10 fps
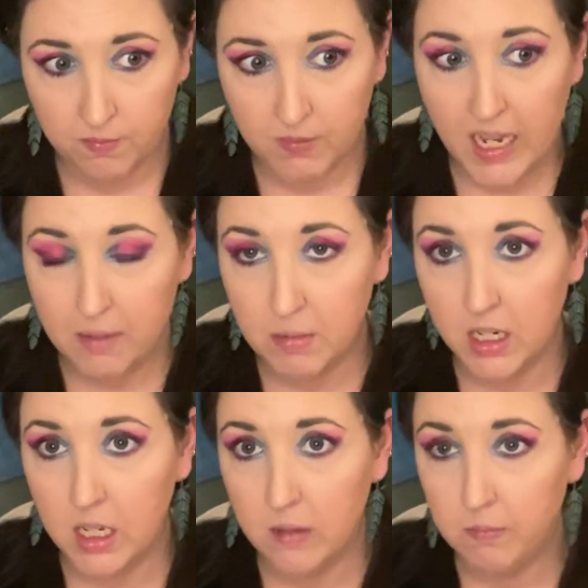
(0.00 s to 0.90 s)
and
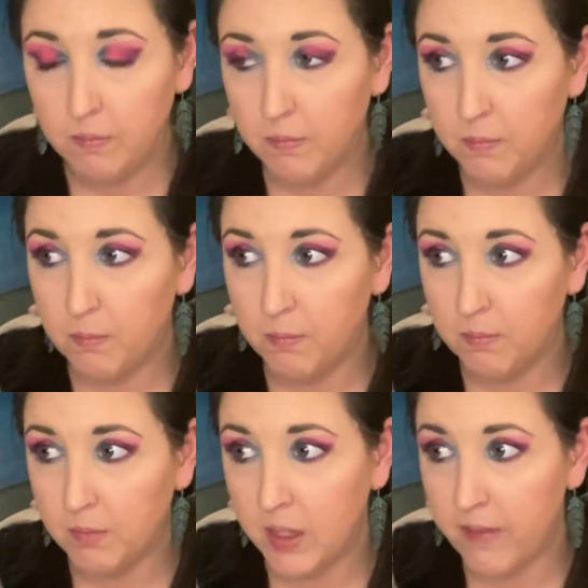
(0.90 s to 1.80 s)
money,
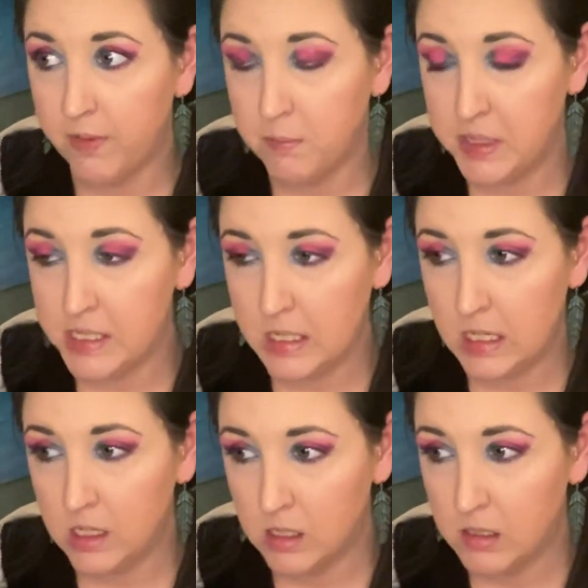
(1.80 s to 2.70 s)
love and
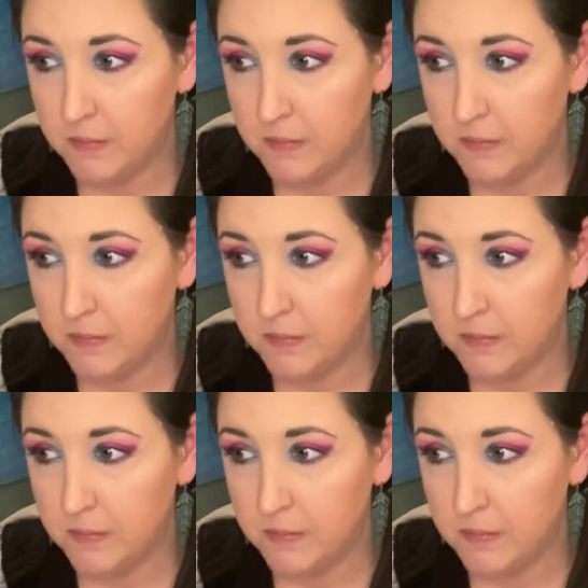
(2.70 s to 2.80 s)
business.